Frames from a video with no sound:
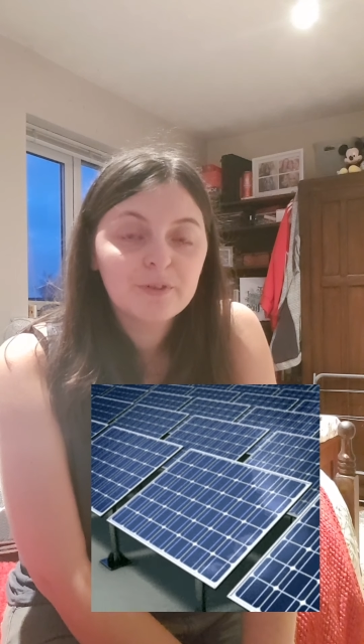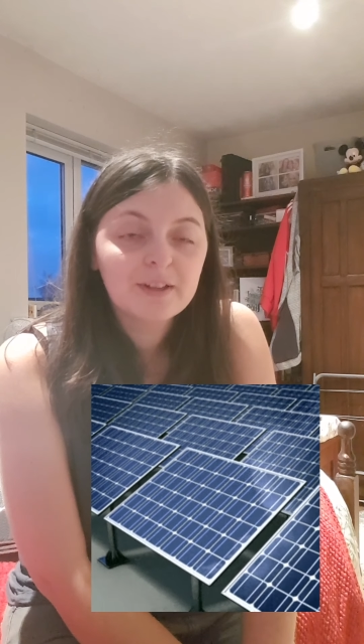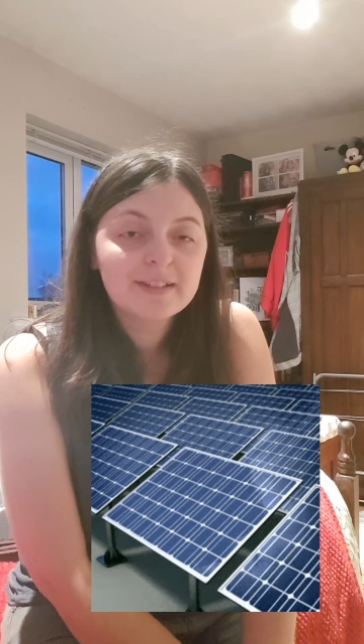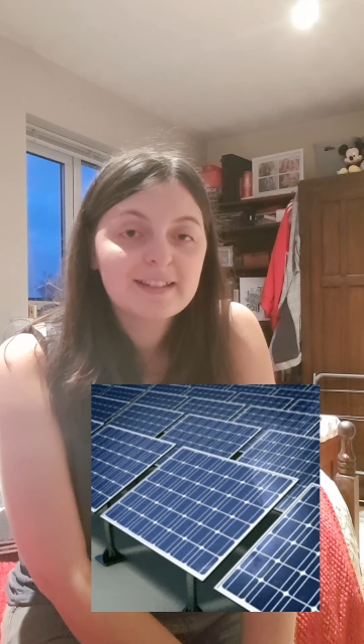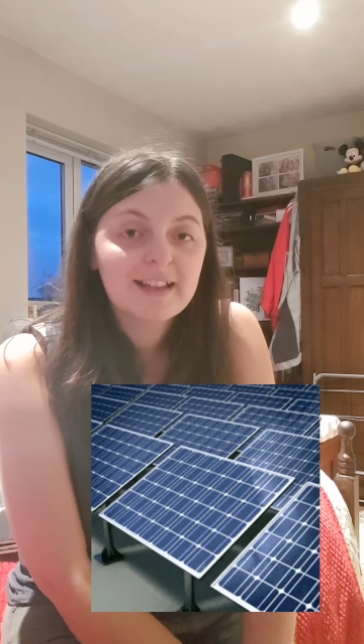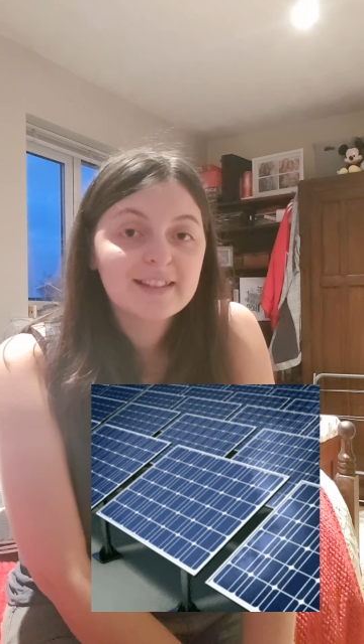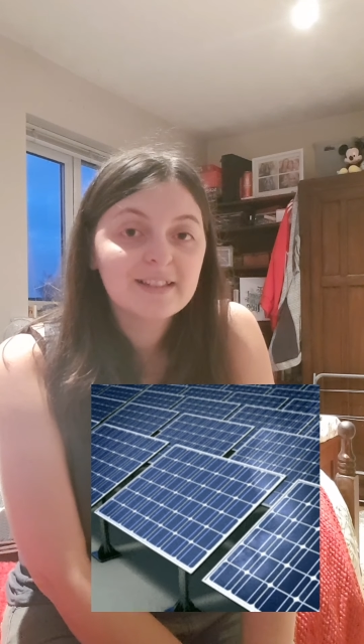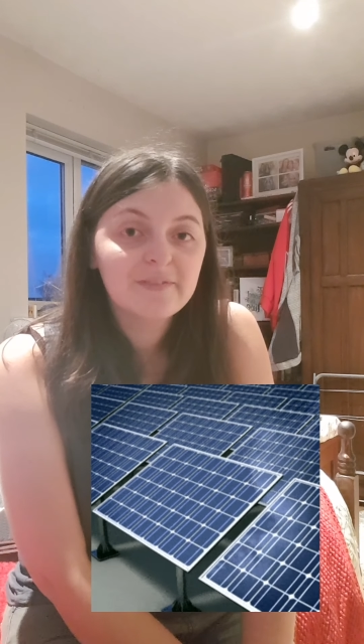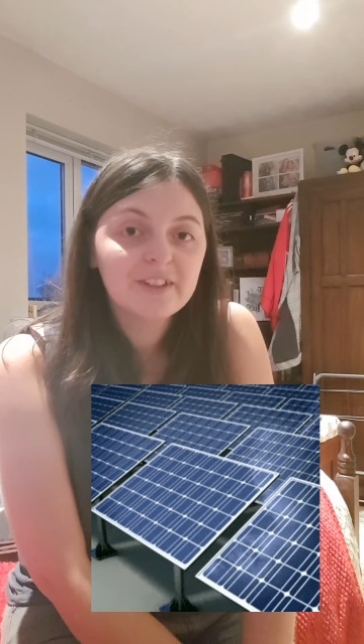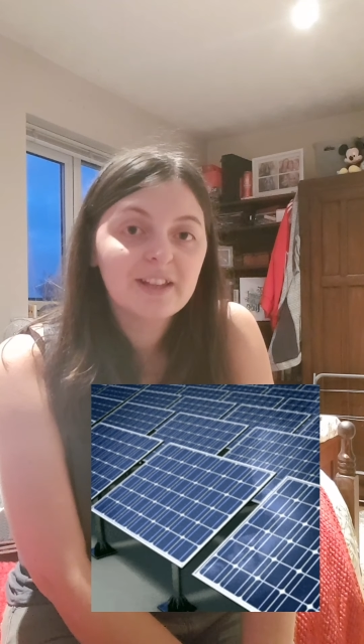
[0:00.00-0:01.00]
because that's
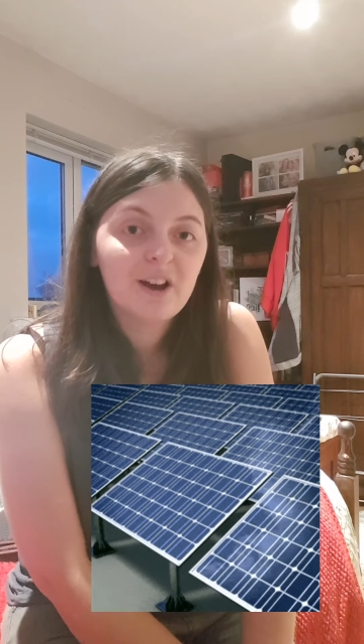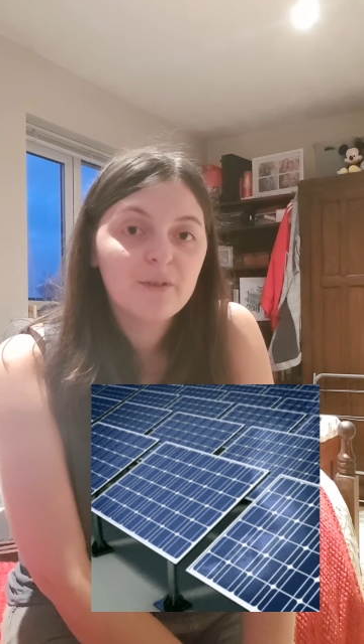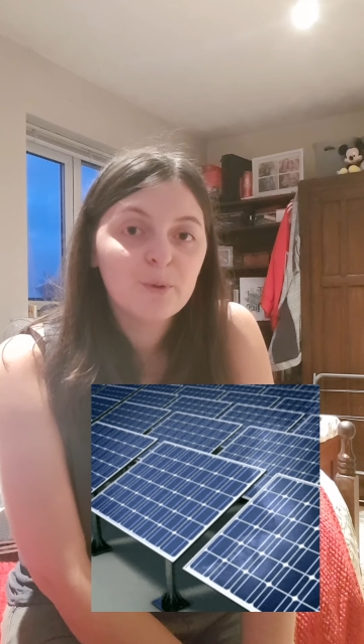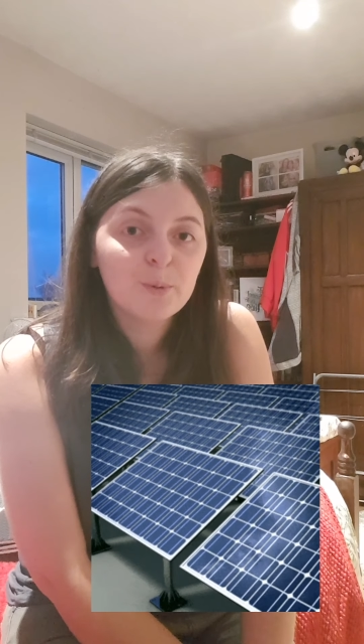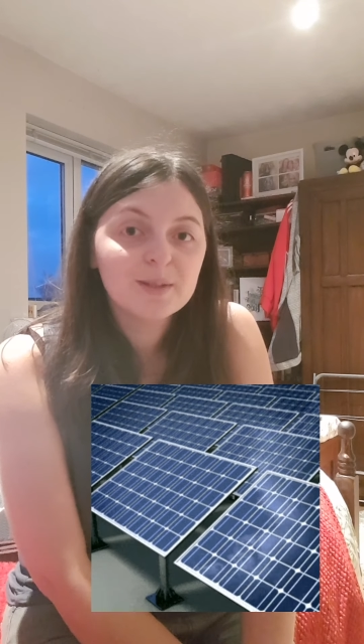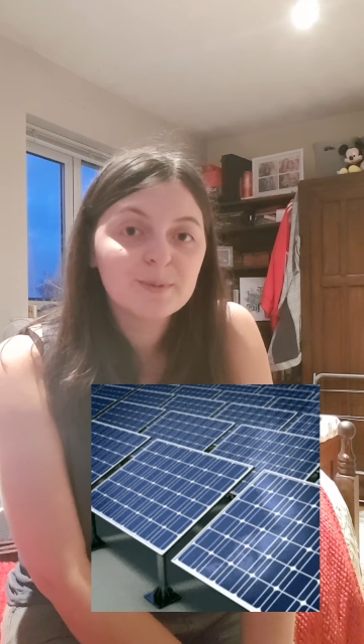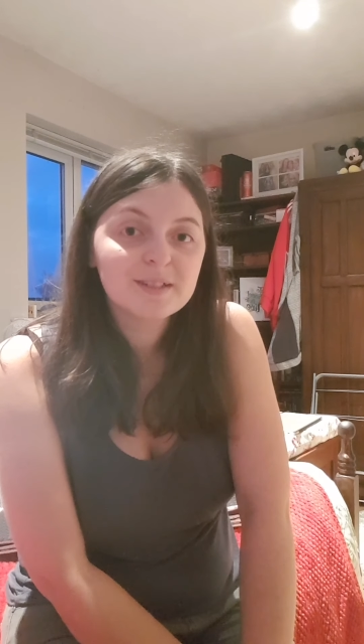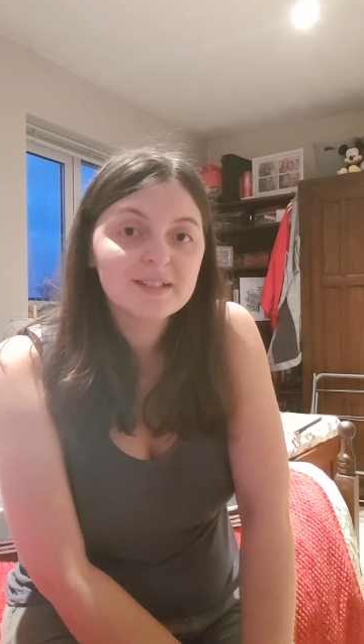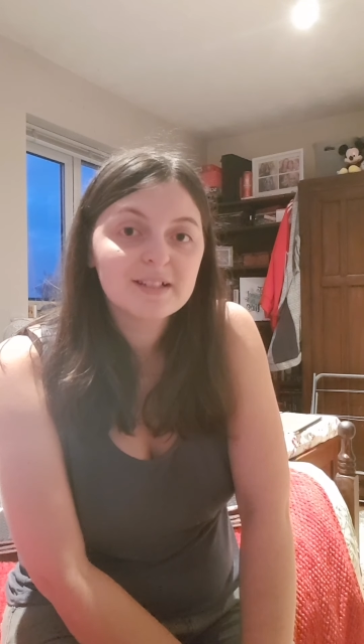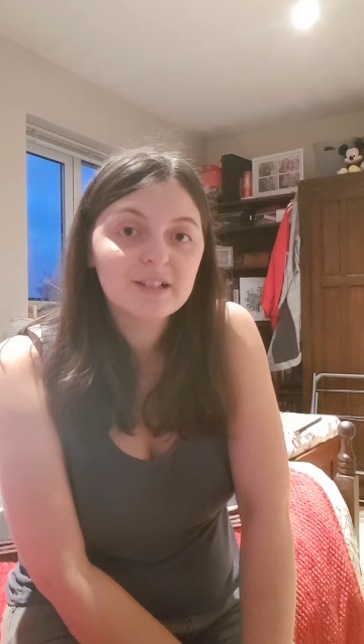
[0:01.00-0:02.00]
something that I've always
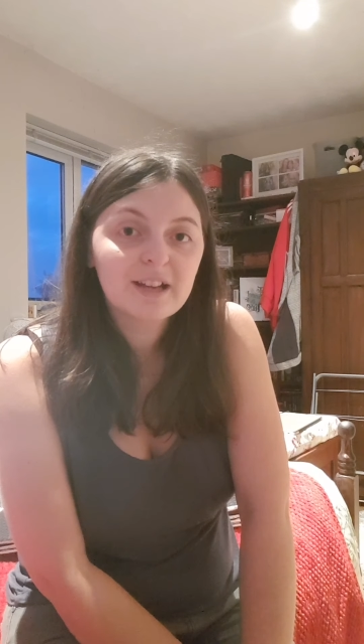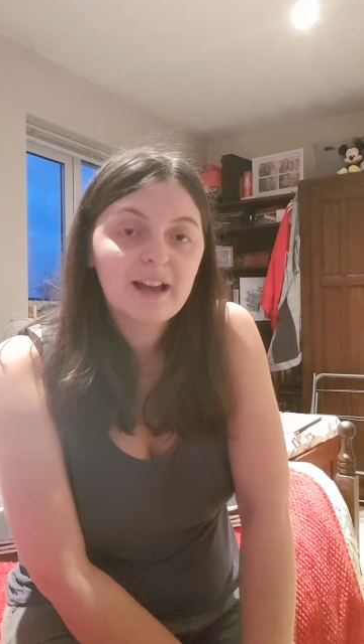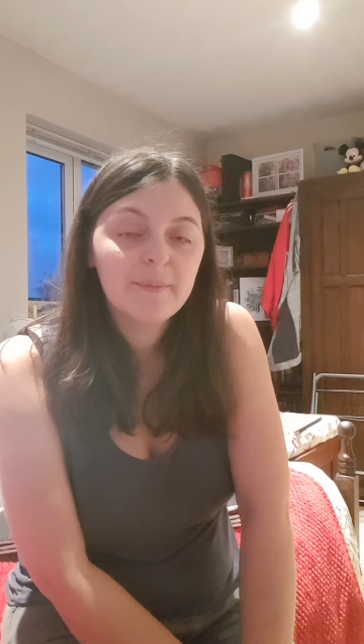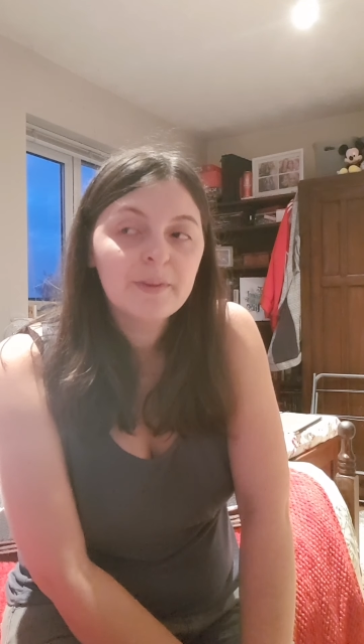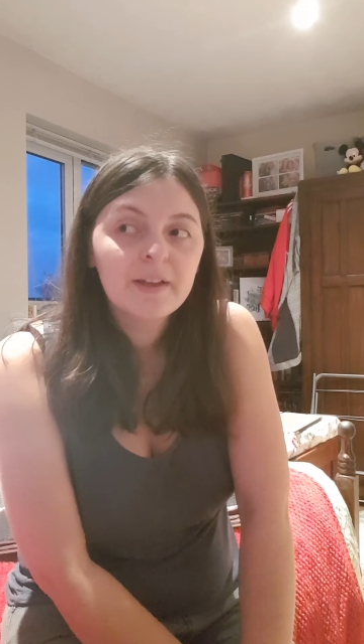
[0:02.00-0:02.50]
wanted to look at.